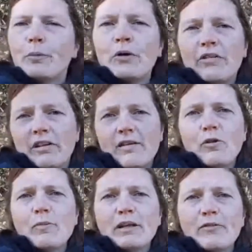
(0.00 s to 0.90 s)
poison ivy,
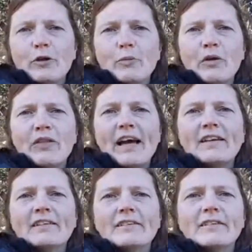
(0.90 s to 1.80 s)
you might have heard about that.
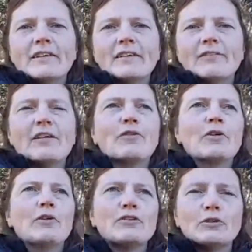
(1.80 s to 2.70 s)
If you're
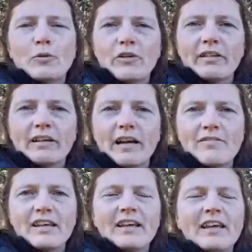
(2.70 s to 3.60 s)
allergic to poison ivy,